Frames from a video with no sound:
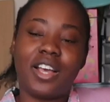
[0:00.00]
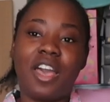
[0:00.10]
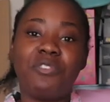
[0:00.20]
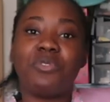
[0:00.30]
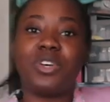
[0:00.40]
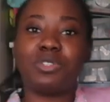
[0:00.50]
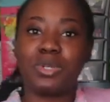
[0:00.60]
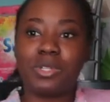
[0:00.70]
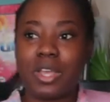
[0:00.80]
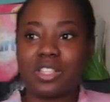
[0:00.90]
everyone's
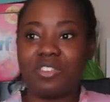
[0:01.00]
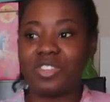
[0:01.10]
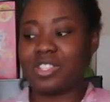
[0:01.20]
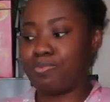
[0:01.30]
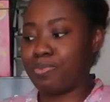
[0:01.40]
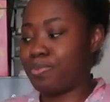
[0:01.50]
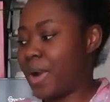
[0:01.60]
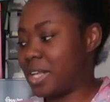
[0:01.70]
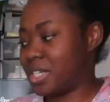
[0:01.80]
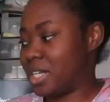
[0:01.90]
perspective is
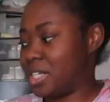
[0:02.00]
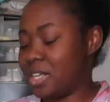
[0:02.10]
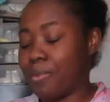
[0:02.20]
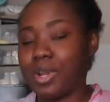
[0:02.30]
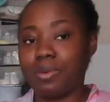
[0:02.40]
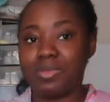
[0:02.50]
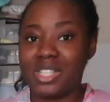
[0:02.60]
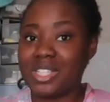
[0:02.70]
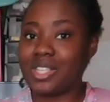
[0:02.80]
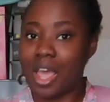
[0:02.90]
practically summing up
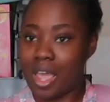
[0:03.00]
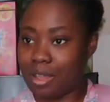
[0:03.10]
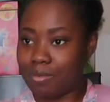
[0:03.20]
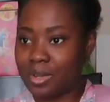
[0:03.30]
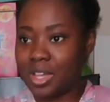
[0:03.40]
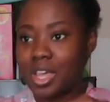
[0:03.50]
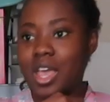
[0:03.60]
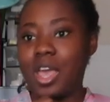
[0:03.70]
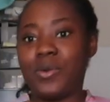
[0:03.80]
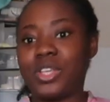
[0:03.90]
the same,
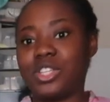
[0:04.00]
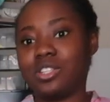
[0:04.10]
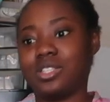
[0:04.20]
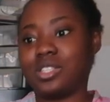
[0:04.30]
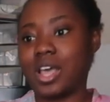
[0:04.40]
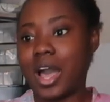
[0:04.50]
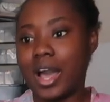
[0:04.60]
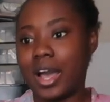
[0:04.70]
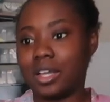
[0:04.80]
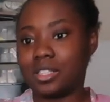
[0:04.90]
which is
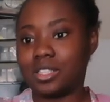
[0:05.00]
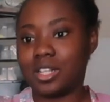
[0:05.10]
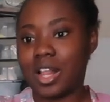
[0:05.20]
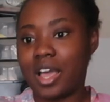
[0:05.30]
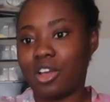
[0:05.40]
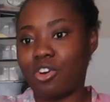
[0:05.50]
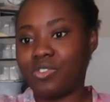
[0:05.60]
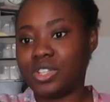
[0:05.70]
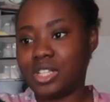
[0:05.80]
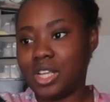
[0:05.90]
sad. Like,
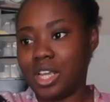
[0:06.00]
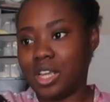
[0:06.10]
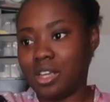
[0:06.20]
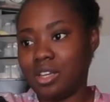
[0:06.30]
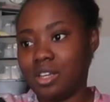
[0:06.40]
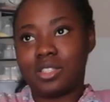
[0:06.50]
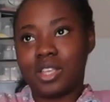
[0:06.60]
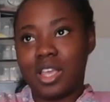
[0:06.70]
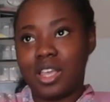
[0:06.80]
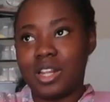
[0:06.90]
obviously,
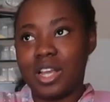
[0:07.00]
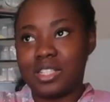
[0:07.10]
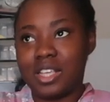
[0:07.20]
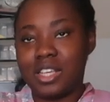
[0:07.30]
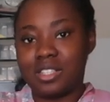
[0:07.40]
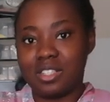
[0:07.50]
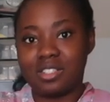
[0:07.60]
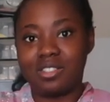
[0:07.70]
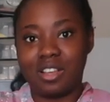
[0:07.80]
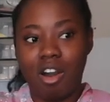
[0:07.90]
dating as it is,
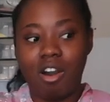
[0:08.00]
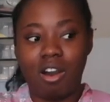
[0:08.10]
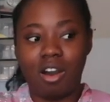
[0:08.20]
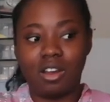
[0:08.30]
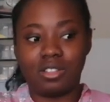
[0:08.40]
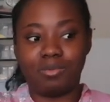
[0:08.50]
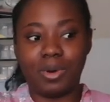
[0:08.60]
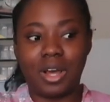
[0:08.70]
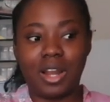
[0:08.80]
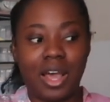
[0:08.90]
it's hard,
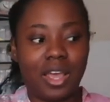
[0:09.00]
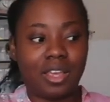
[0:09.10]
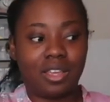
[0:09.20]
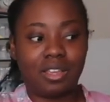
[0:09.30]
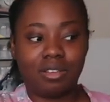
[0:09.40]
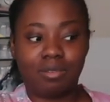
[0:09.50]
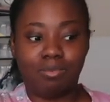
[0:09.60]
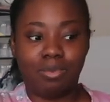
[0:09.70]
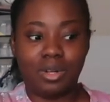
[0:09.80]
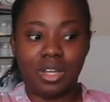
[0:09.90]
but like,
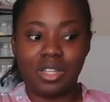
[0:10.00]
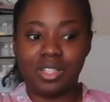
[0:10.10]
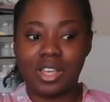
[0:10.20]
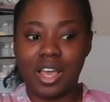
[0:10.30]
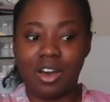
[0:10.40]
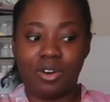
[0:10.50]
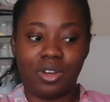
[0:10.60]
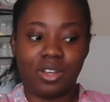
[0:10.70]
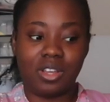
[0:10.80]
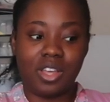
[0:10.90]
bloody hell.